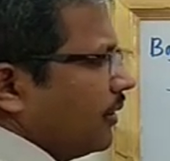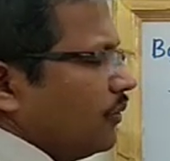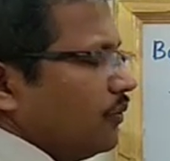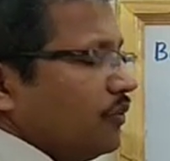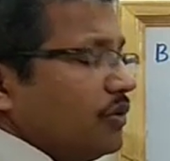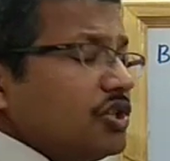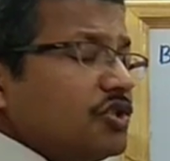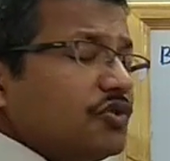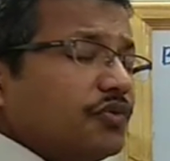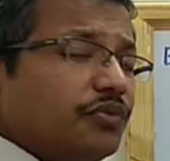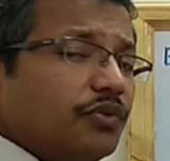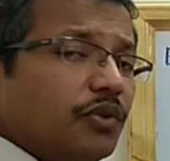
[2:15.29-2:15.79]

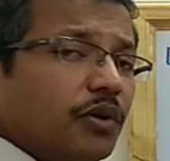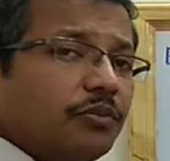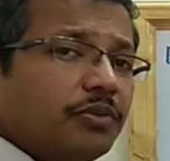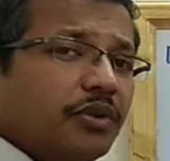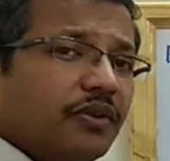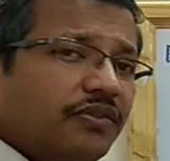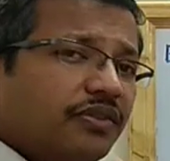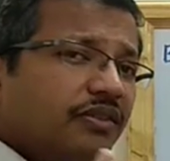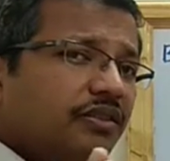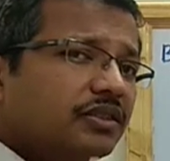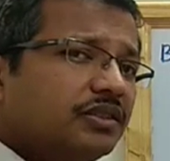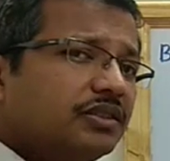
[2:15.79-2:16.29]
which form
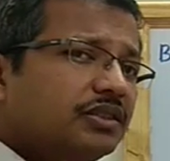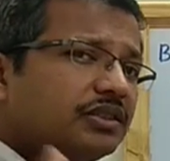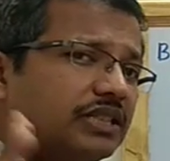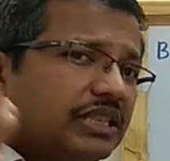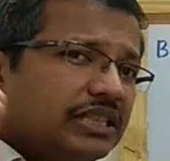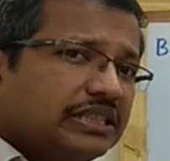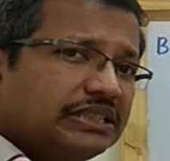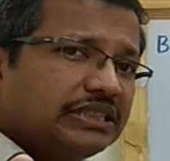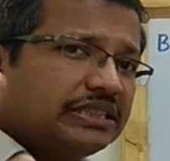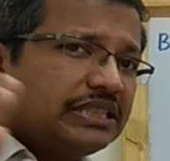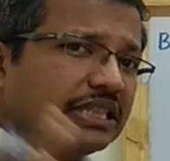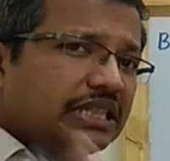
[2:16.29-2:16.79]
the first
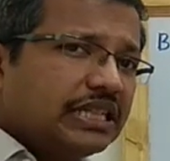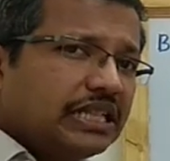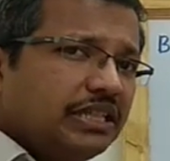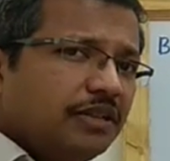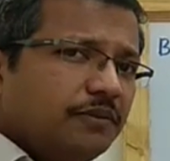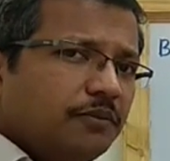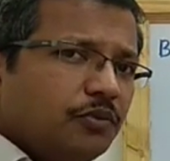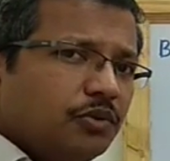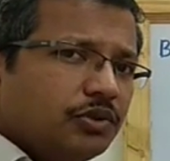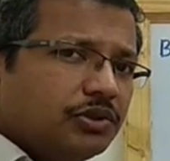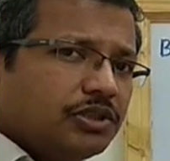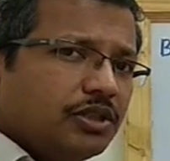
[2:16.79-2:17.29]
and
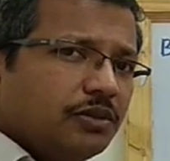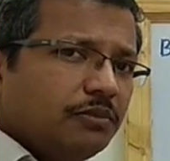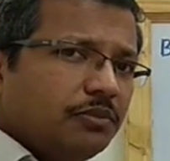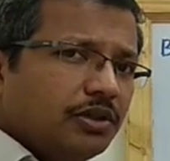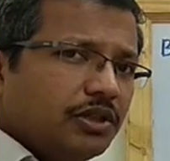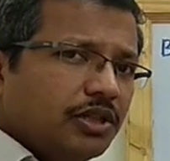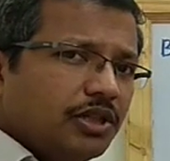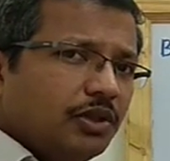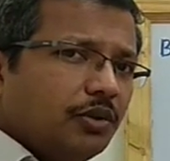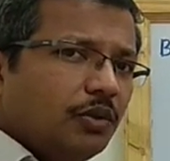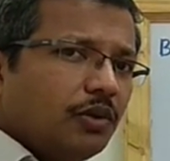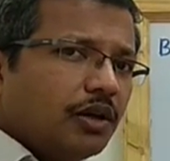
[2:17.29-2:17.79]
second most
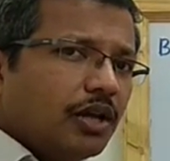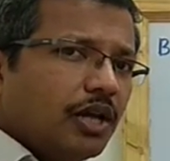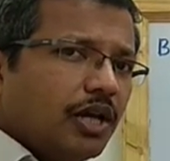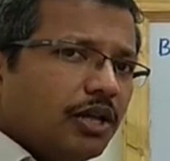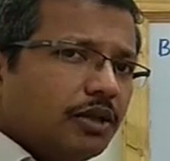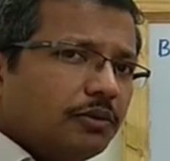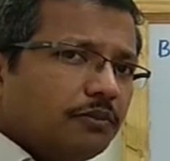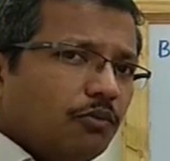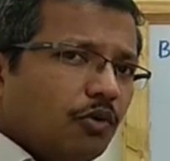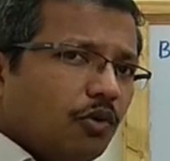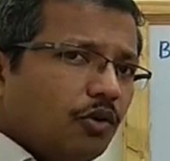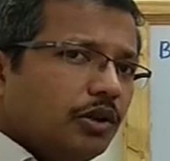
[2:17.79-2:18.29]
abundant
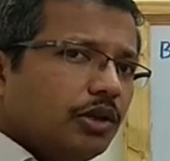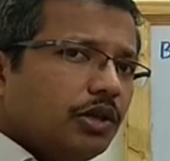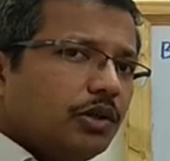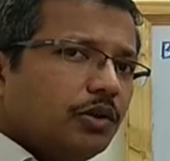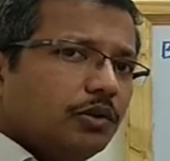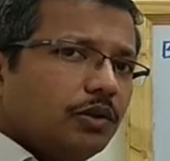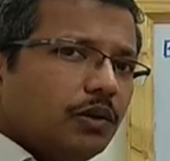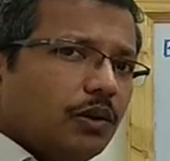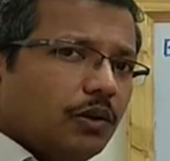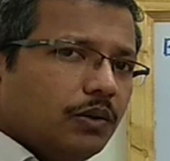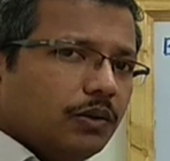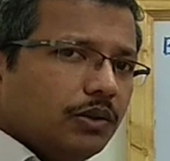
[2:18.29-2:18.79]
organic
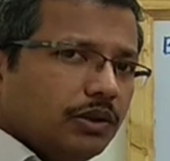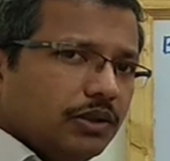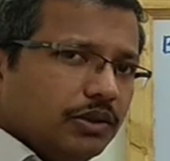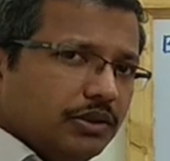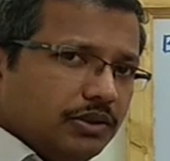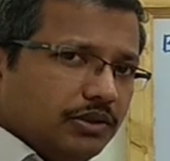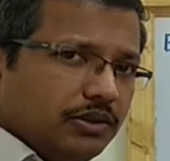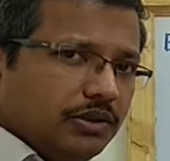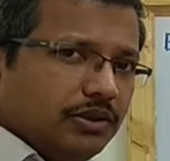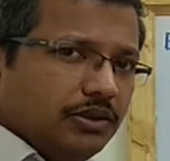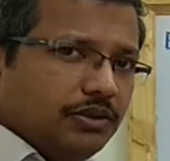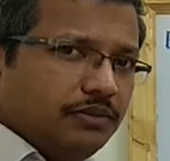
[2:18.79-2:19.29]
molecule on
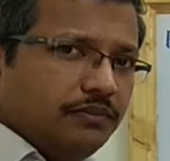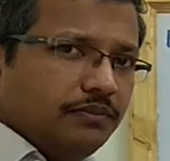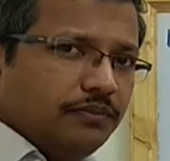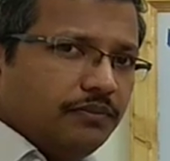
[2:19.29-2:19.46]
earth.